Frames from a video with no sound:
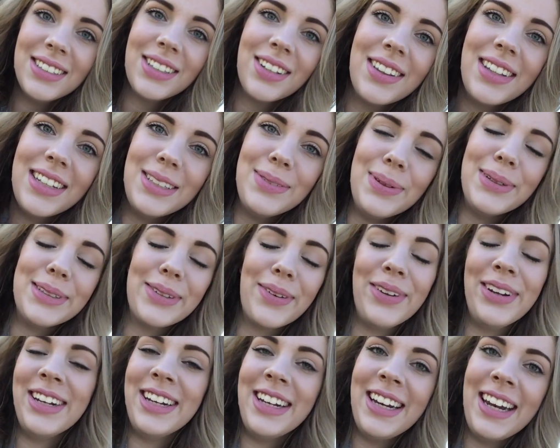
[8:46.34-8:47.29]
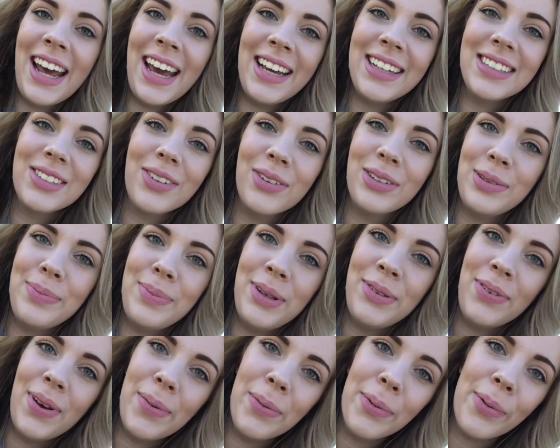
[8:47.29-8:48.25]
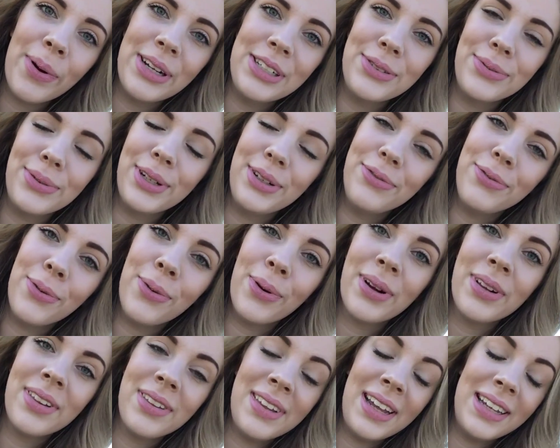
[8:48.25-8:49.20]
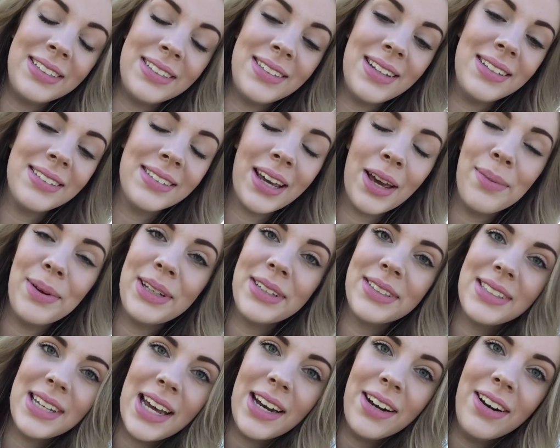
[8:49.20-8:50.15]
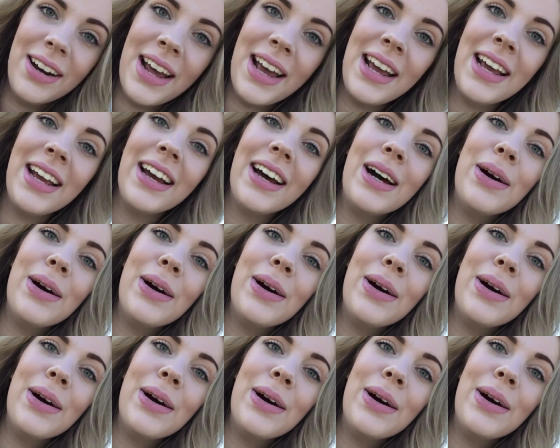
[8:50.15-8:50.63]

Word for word: So this month's community day is going to be February twenty-fourth. That's this coming Saturday.